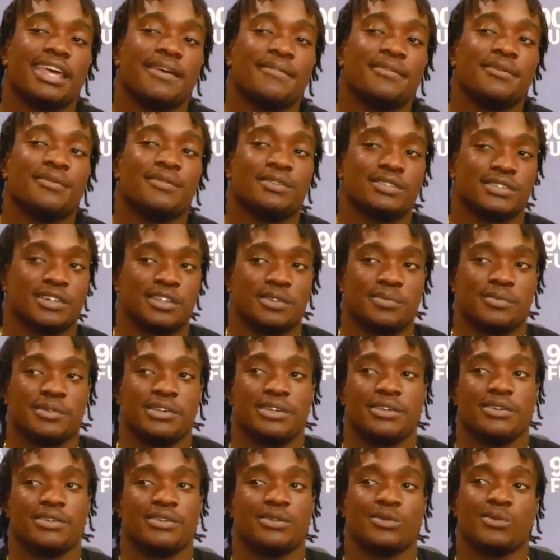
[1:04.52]
Navy was going to
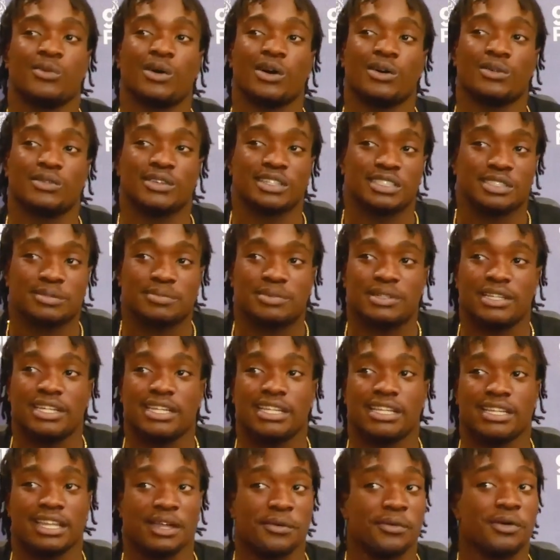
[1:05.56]
be well
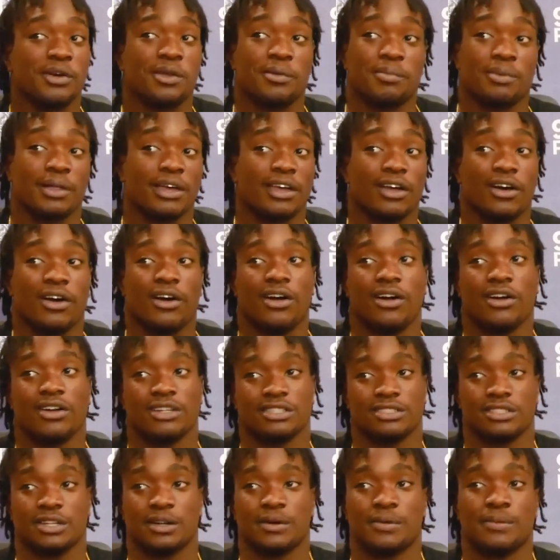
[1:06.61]
disciplined and they were going to play hard.
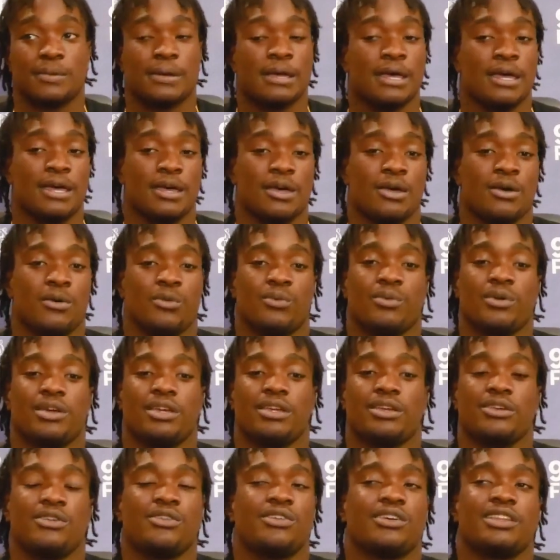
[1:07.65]
So
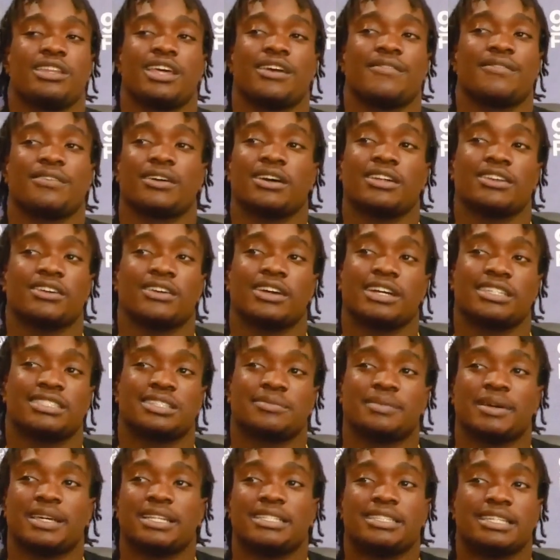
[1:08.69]
you can never
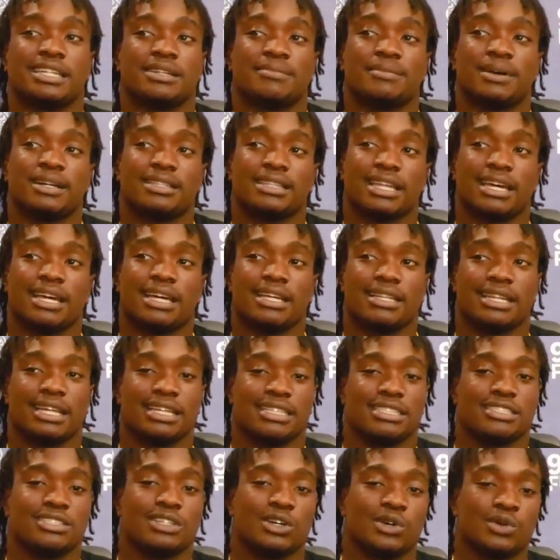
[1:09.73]
underestimate a team like that
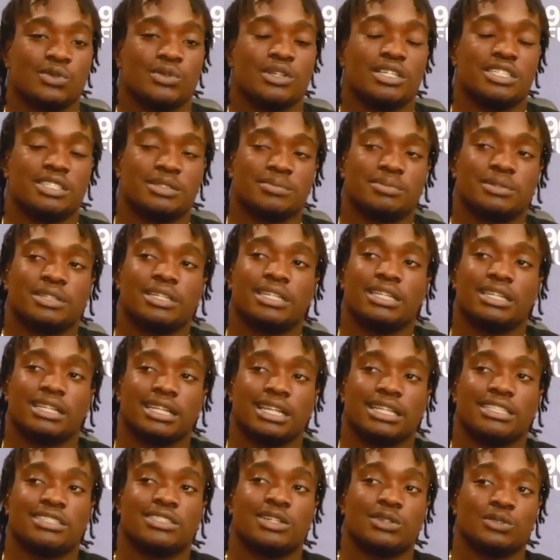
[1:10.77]
that's so disciplined and
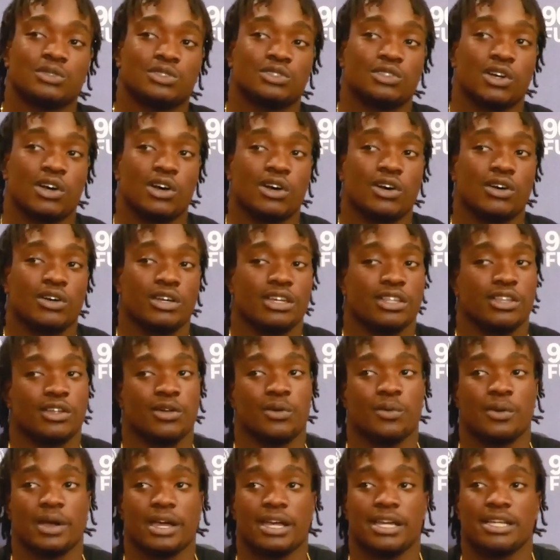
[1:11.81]
that's so strong in
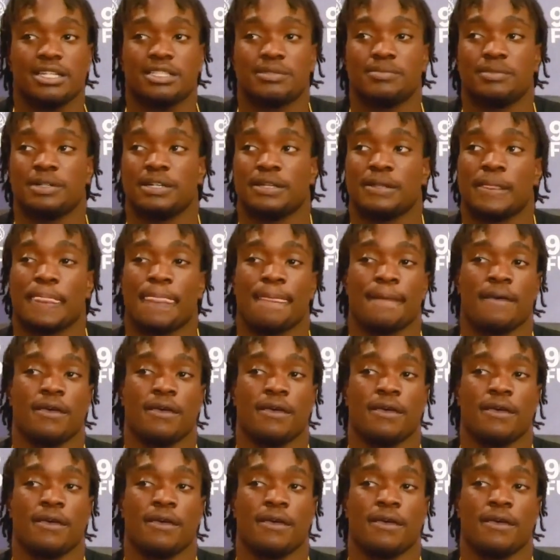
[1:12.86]
their ways. But